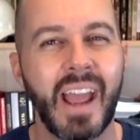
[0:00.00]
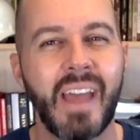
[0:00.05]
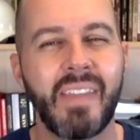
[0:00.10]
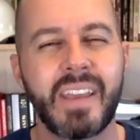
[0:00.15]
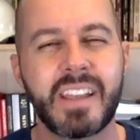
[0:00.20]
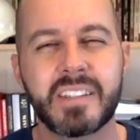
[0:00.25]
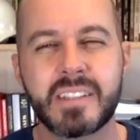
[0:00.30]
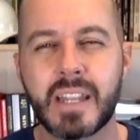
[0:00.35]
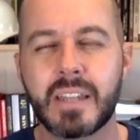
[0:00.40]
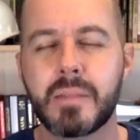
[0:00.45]
and
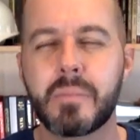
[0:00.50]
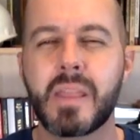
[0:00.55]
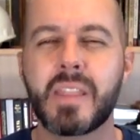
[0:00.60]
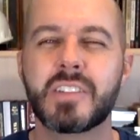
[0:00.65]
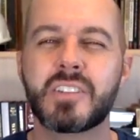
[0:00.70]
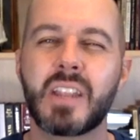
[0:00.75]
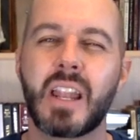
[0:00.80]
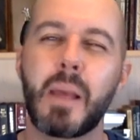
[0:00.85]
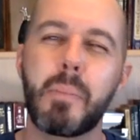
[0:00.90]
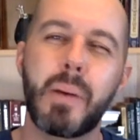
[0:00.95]
they said to me, they
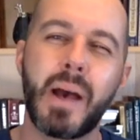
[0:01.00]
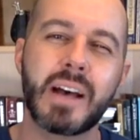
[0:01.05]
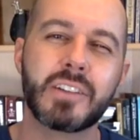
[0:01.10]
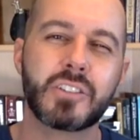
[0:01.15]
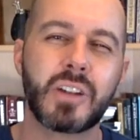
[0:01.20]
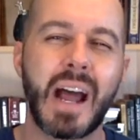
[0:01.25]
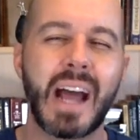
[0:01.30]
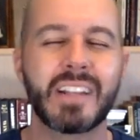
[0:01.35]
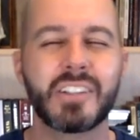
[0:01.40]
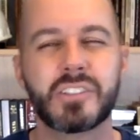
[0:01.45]
said, hey,
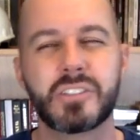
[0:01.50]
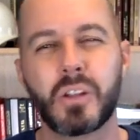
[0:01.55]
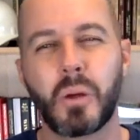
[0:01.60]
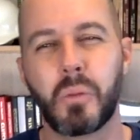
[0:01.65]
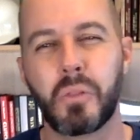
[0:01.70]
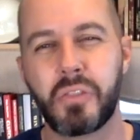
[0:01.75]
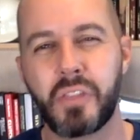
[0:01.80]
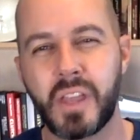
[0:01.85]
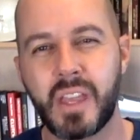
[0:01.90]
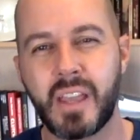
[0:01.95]
Pastor, I just
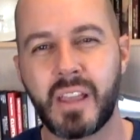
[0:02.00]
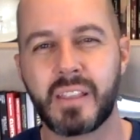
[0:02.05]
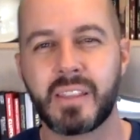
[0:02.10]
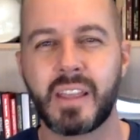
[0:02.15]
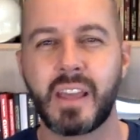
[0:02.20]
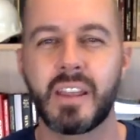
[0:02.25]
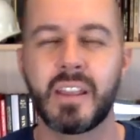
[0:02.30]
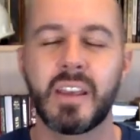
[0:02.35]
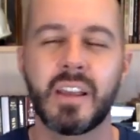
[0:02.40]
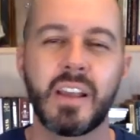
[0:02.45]
don't think
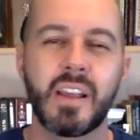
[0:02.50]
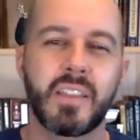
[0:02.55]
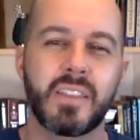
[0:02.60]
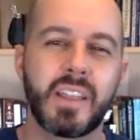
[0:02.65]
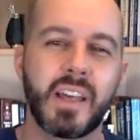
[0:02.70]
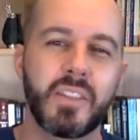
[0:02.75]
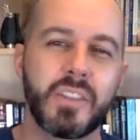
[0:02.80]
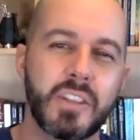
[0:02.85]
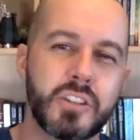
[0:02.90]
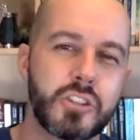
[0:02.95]
that
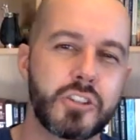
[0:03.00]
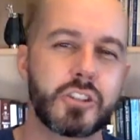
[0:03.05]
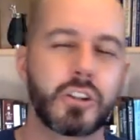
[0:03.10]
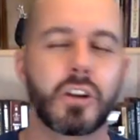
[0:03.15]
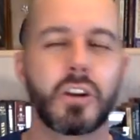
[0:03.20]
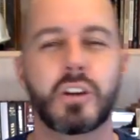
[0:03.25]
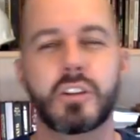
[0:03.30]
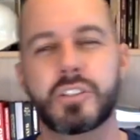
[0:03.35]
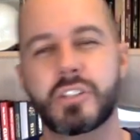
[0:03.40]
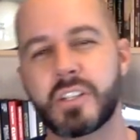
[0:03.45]
this
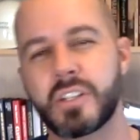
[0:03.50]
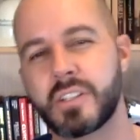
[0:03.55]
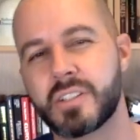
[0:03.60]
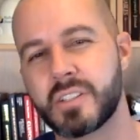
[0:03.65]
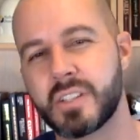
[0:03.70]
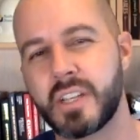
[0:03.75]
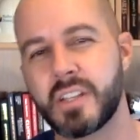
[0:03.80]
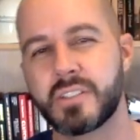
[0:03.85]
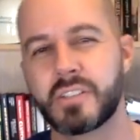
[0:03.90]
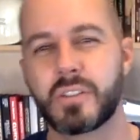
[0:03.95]
church
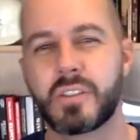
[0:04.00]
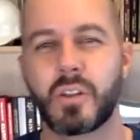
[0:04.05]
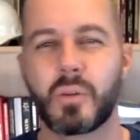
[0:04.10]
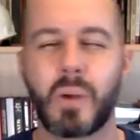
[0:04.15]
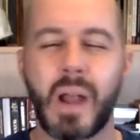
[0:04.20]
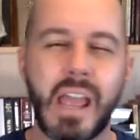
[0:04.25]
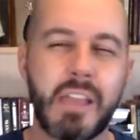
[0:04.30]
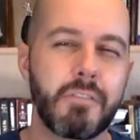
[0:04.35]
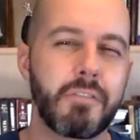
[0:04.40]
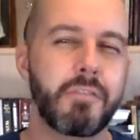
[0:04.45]
is the
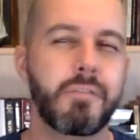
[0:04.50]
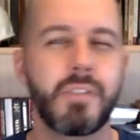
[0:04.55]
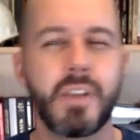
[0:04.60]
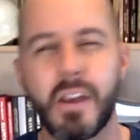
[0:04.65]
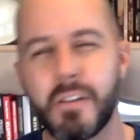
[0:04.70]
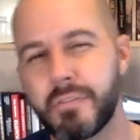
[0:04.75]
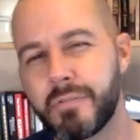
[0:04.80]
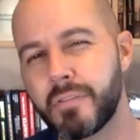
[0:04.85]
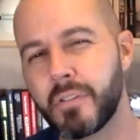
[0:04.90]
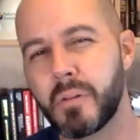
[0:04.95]
right
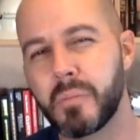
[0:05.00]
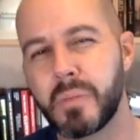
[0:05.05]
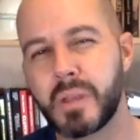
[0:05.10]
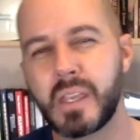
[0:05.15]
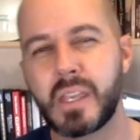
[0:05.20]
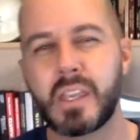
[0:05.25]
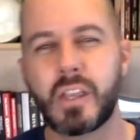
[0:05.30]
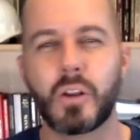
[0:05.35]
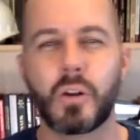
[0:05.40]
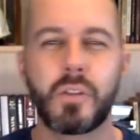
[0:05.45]
fit for
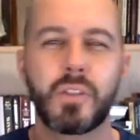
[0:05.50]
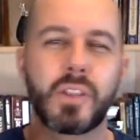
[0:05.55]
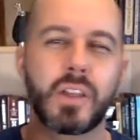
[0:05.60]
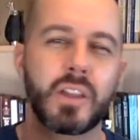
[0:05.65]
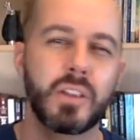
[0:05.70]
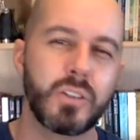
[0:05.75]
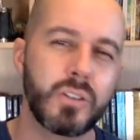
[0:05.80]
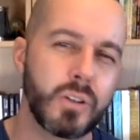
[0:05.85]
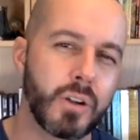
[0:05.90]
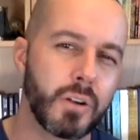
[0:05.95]
me, or
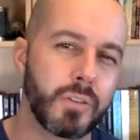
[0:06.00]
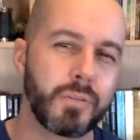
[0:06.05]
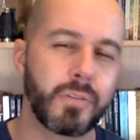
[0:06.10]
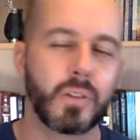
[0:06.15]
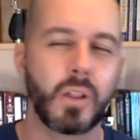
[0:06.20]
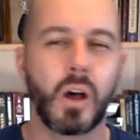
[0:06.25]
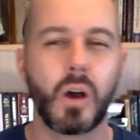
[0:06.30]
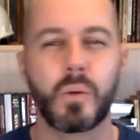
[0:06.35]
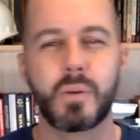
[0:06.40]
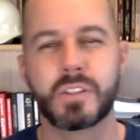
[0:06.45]
that your
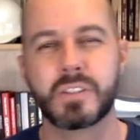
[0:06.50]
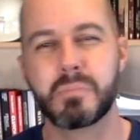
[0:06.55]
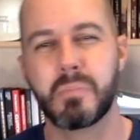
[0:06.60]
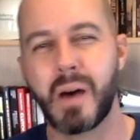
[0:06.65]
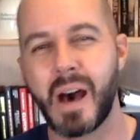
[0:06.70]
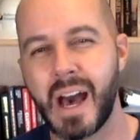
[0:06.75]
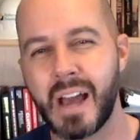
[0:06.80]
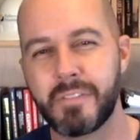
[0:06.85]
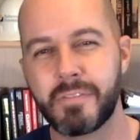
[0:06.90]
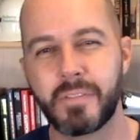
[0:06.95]
flow is
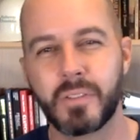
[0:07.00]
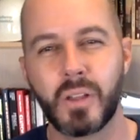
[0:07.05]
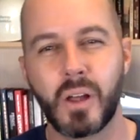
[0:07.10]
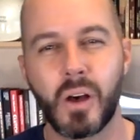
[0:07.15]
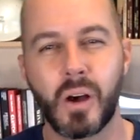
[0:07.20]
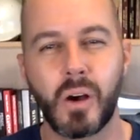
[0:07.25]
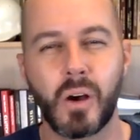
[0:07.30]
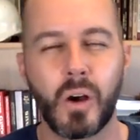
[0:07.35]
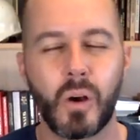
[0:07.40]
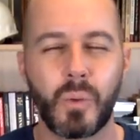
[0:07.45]
my
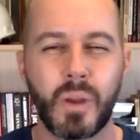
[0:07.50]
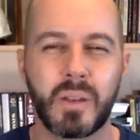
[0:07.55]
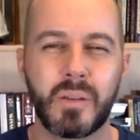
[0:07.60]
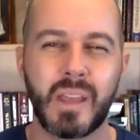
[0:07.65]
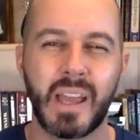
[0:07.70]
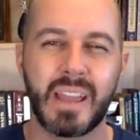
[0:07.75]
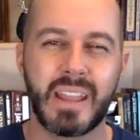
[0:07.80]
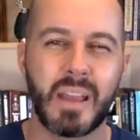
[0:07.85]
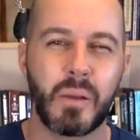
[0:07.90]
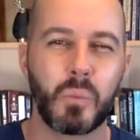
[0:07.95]
flow,
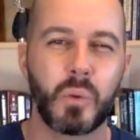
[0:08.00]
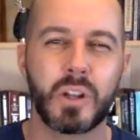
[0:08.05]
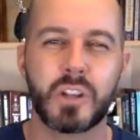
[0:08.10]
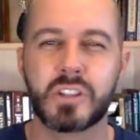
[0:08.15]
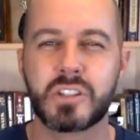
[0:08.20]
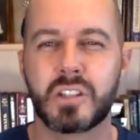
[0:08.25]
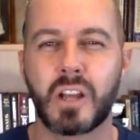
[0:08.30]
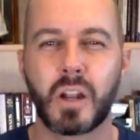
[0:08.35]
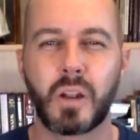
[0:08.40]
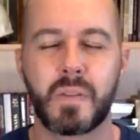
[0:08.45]
and we're
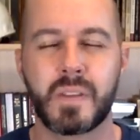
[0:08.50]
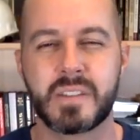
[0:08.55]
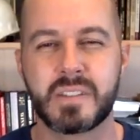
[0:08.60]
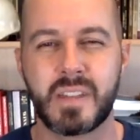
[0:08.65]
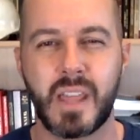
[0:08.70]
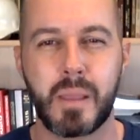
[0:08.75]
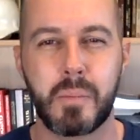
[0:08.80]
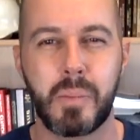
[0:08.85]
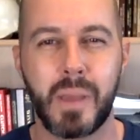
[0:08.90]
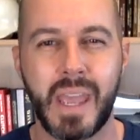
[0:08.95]
just not on the
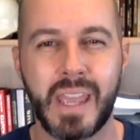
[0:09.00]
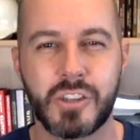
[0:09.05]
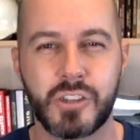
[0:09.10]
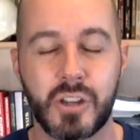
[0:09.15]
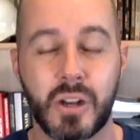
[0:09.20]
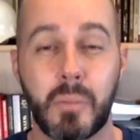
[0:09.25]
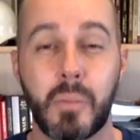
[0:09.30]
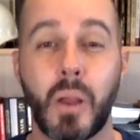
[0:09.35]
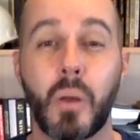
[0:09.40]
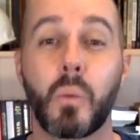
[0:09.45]
same page
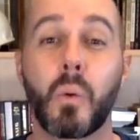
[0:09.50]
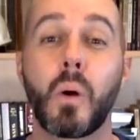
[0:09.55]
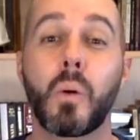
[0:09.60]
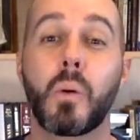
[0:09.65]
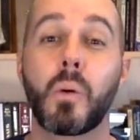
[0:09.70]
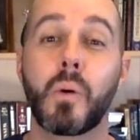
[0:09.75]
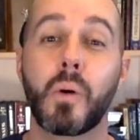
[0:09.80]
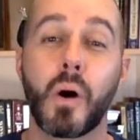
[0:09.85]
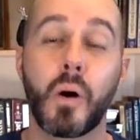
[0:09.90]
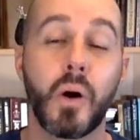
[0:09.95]
here. I'm like,
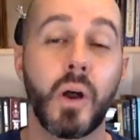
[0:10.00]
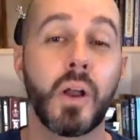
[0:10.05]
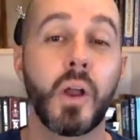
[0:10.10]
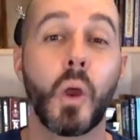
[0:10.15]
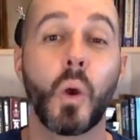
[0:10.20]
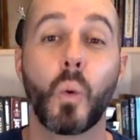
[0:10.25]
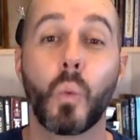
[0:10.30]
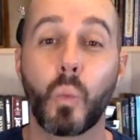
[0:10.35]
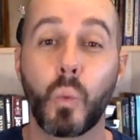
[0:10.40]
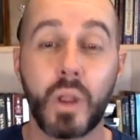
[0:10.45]
whoa.
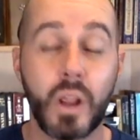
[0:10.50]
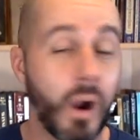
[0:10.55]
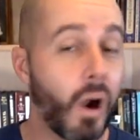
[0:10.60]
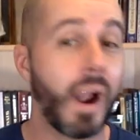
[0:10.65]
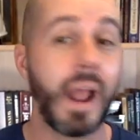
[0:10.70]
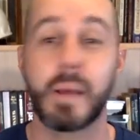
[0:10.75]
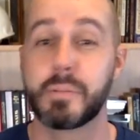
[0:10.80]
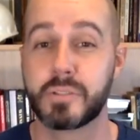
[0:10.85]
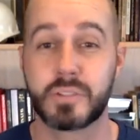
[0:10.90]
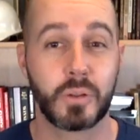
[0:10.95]
We
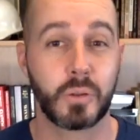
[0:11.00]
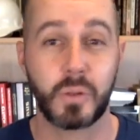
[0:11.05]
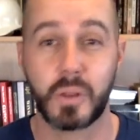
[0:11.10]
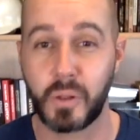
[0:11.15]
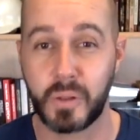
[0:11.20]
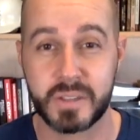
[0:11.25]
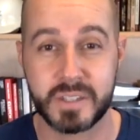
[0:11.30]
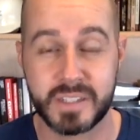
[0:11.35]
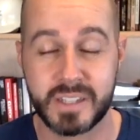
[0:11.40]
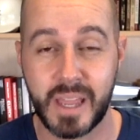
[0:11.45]
are
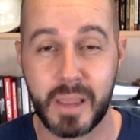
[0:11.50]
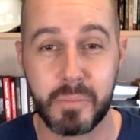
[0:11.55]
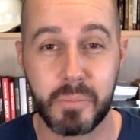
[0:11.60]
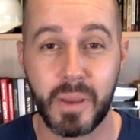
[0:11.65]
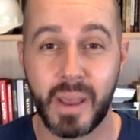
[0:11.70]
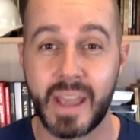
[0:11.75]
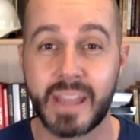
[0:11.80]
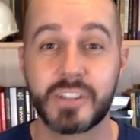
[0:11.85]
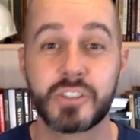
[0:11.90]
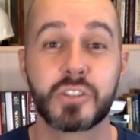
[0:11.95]
absolutely on the same
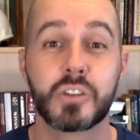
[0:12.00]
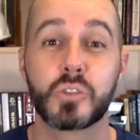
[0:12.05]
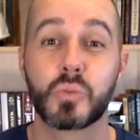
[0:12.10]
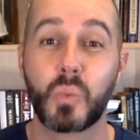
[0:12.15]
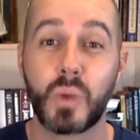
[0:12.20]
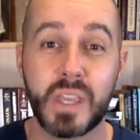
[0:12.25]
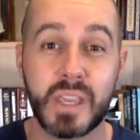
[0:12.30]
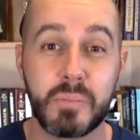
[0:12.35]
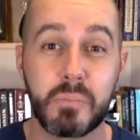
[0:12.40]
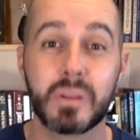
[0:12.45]
page because
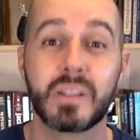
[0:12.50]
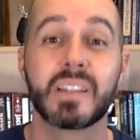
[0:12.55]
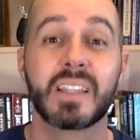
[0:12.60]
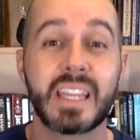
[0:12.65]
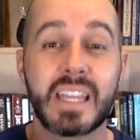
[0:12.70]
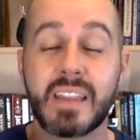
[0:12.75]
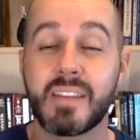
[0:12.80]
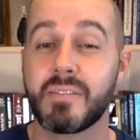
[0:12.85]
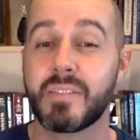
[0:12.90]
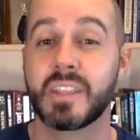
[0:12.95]
we
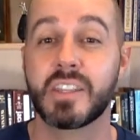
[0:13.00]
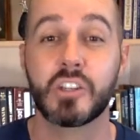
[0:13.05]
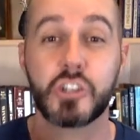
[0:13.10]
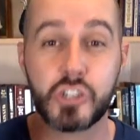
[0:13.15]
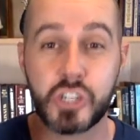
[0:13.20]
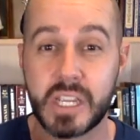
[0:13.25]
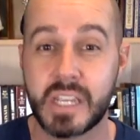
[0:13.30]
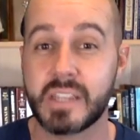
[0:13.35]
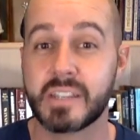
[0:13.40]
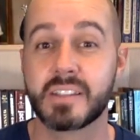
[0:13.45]
believe that
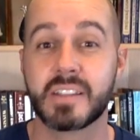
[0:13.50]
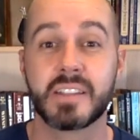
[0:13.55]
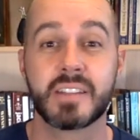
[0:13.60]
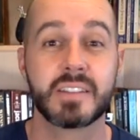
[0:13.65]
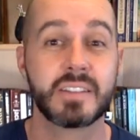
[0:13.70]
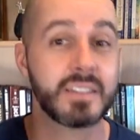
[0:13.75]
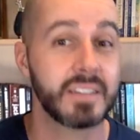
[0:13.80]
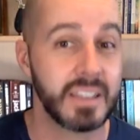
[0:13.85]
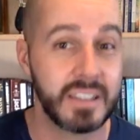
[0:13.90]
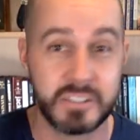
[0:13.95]

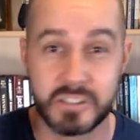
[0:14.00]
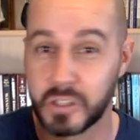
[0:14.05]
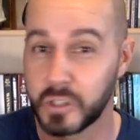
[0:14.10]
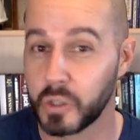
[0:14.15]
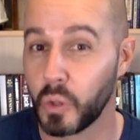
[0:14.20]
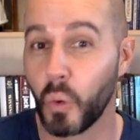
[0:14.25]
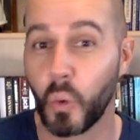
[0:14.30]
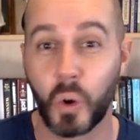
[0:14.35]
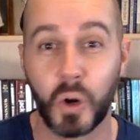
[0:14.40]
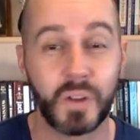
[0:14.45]
Jesus is
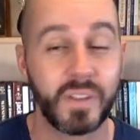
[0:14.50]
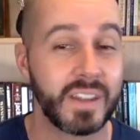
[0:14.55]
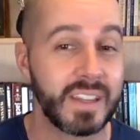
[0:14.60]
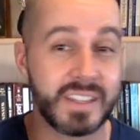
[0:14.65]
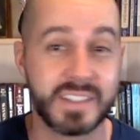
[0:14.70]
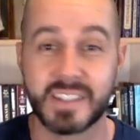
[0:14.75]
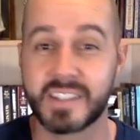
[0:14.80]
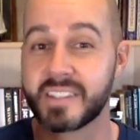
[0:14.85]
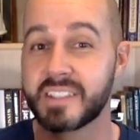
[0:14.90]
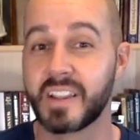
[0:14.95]
Lord, that
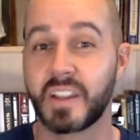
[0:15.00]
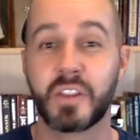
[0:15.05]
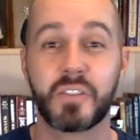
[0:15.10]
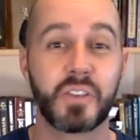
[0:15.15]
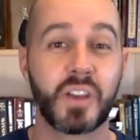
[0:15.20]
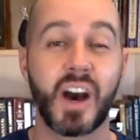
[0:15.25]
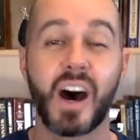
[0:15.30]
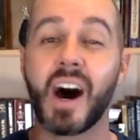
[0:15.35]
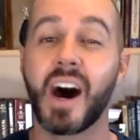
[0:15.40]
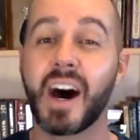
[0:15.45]
he's the Son
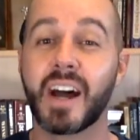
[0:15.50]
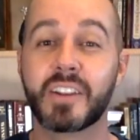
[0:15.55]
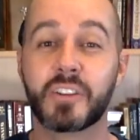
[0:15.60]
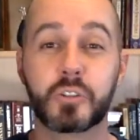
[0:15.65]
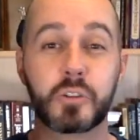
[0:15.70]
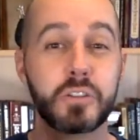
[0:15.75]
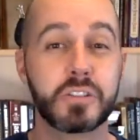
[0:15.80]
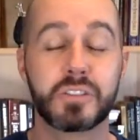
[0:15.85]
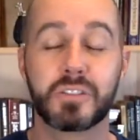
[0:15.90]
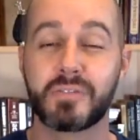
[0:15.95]
of God,
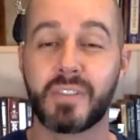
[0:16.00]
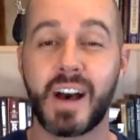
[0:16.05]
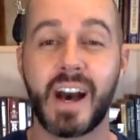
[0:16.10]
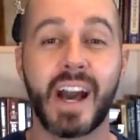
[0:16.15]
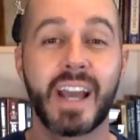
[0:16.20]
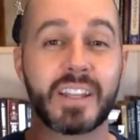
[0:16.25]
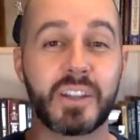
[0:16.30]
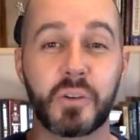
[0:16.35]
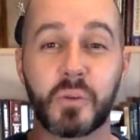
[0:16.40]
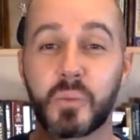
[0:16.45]

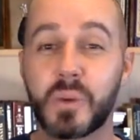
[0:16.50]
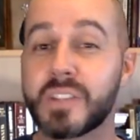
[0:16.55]
crucified and